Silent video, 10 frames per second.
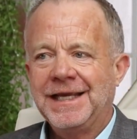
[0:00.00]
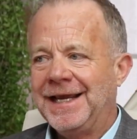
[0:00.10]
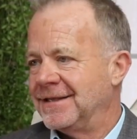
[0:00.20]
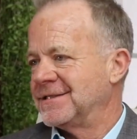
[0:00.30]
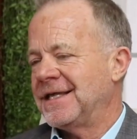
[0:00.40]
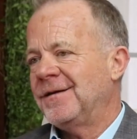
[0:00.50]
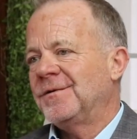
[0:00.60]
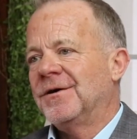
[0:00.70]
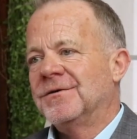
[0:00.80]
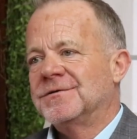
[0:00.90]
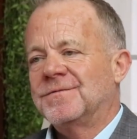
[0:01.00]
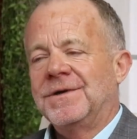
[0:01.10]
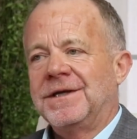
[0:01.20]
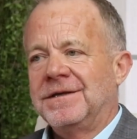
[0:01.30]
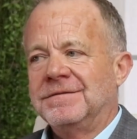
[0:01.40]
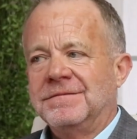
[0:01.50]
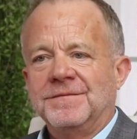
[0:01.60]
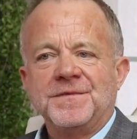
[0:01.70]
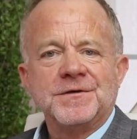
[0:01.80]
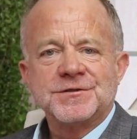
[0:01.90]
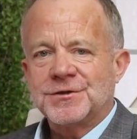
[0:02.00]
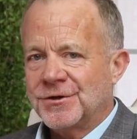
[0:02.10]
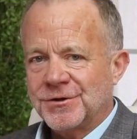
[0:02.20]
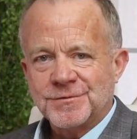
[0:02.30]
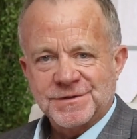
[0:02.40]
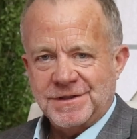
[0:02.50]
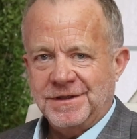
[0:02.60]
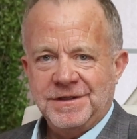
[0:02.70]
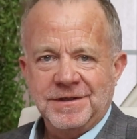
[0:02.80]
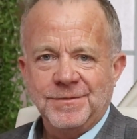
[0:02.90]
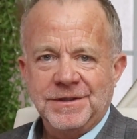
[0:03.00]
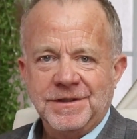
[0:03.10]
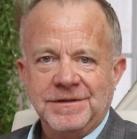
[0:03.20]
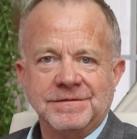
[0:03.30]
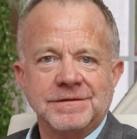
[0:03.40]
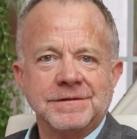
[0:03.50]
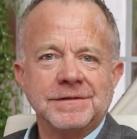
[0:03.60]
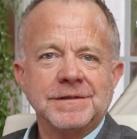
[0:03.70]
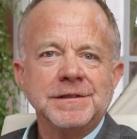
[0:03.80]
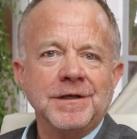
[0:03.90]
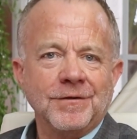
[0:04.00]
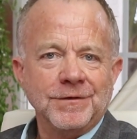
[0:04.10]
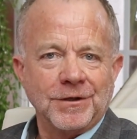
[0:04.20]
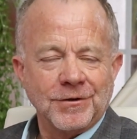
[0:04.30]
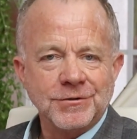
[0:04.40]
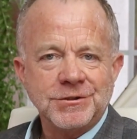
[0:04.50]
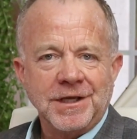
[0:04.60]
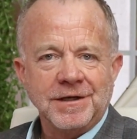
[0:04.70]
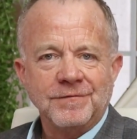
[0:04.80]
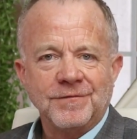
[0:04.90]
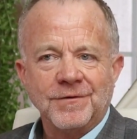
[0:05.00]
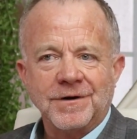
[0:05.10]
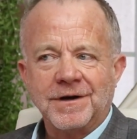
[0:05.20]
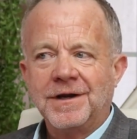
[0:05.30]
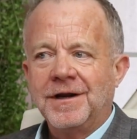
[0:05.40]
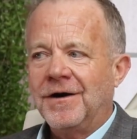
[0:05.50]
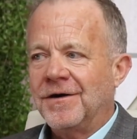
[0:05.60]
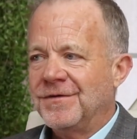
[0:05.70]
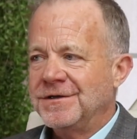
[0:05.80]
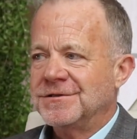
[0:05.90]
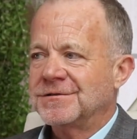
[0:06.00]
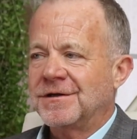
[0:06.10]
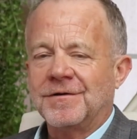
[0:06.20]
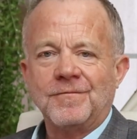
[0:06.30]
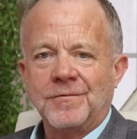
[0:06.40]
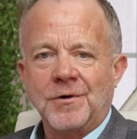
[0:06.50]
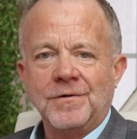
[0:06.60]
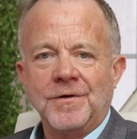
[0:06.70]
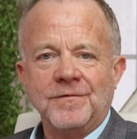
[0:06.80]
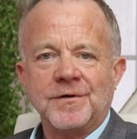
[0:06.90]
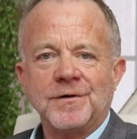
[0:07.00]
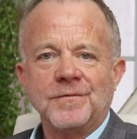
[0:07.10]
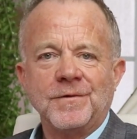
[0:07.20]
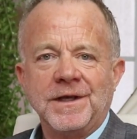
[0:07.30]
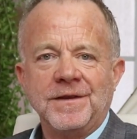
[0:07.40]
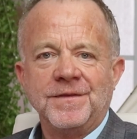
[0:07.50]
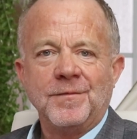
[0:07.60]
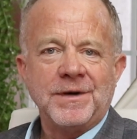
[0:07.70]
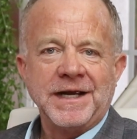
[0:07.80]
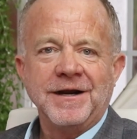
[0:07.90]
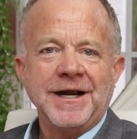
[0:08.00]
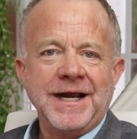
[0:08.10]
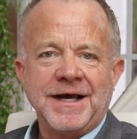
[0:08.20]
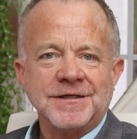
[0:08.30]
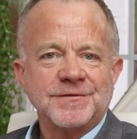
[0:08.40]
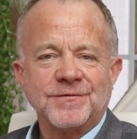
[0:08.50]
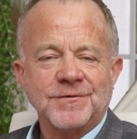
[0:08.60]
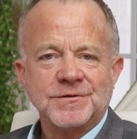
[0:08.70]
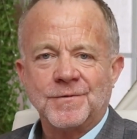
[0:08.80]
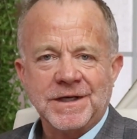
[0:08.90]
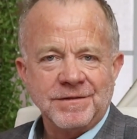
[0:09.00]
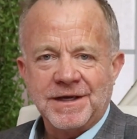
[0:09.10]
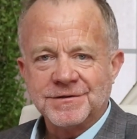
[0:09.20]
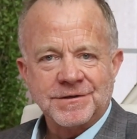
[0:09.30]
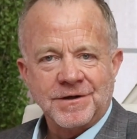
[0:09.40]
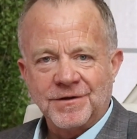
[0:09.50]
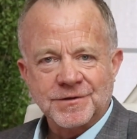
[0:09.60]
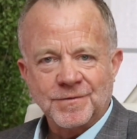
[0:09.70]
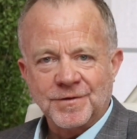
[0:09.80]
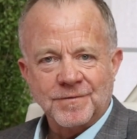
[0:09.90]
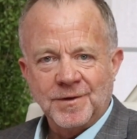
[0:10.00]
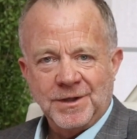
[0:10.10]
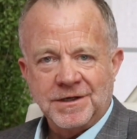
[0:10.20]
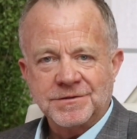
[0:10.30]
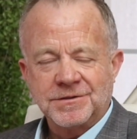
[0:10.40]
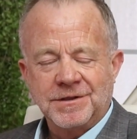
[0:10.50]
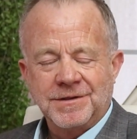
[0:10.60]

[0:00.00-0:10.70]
And the same goes when there's terms that need to be, negotiated for. Are they just going to roll over when the buyer asks for $20,000 worth of repairs?